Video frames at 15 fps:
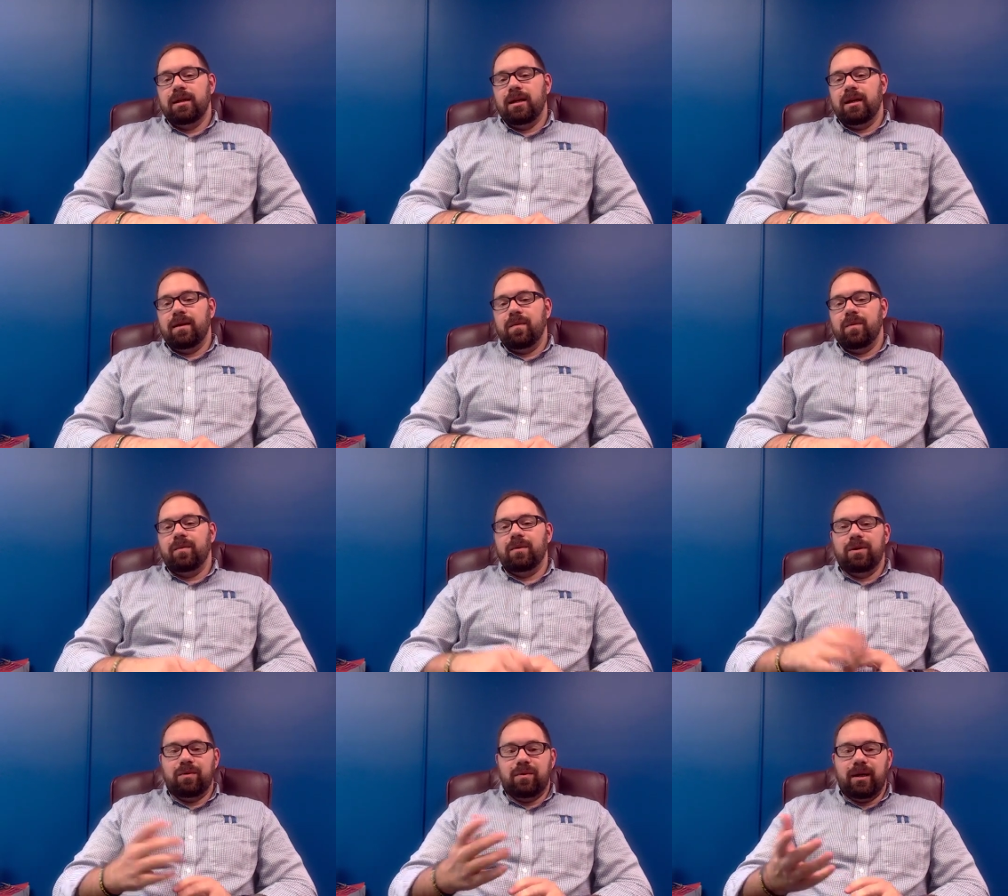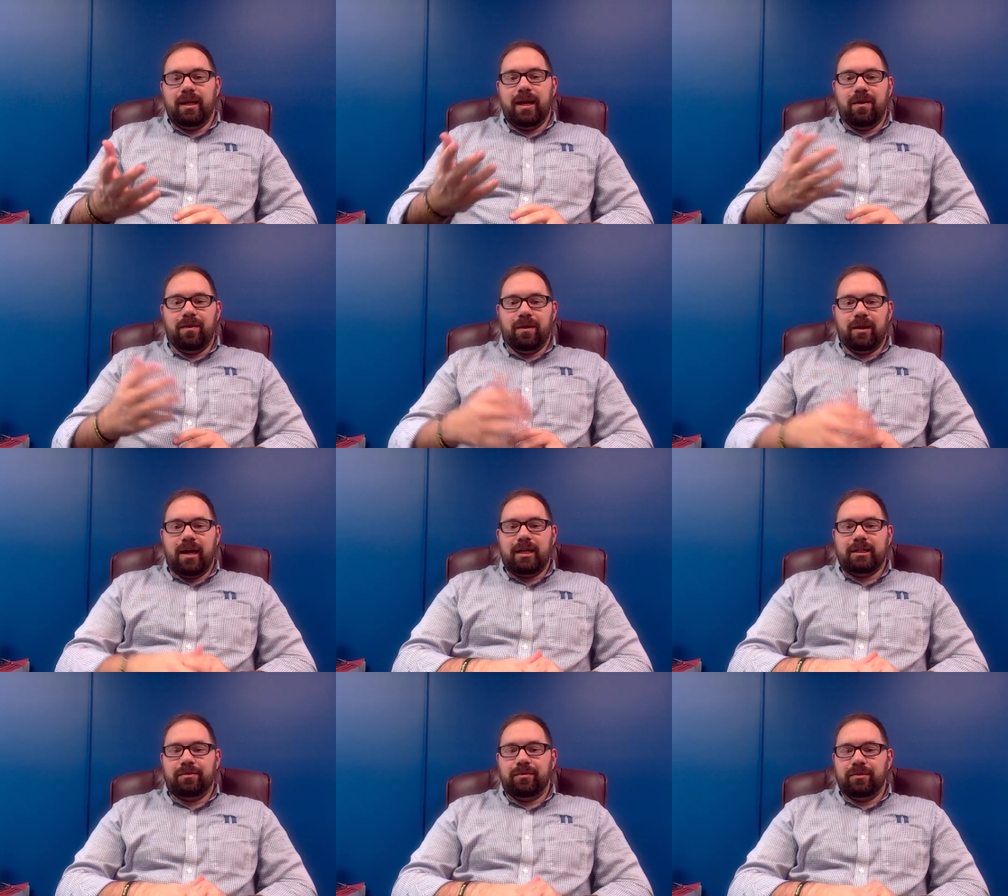what we're doing right now, the
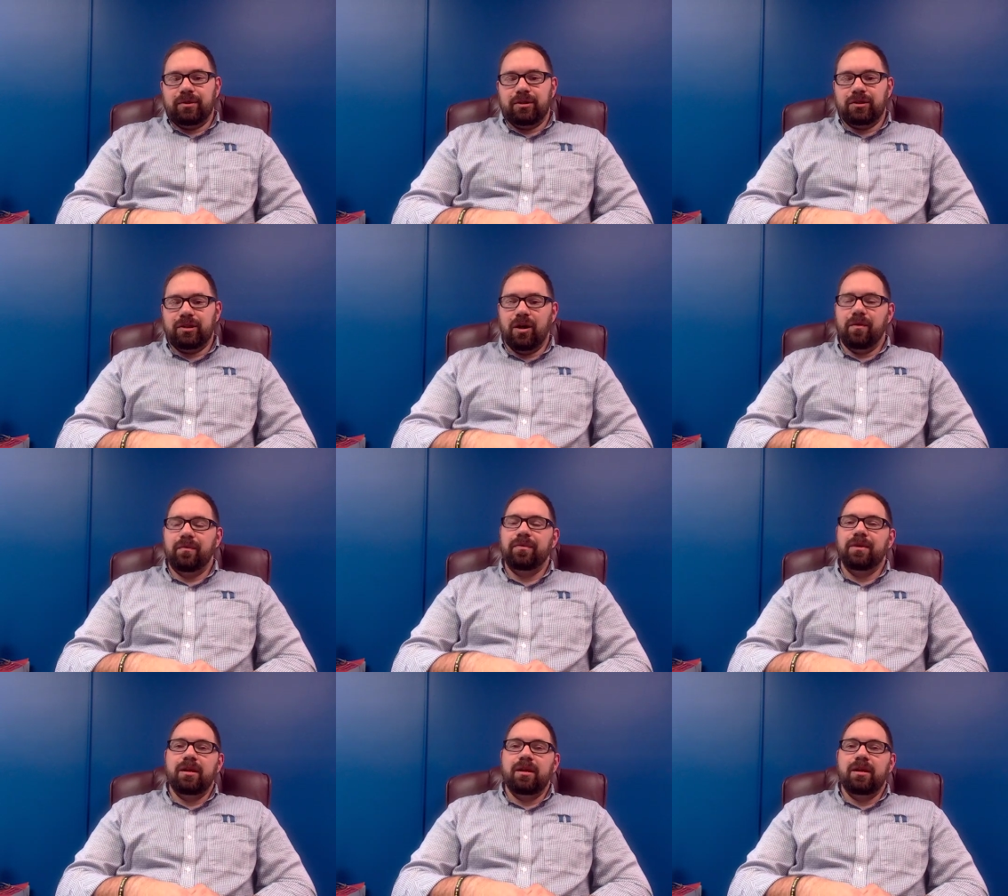Gospels. So,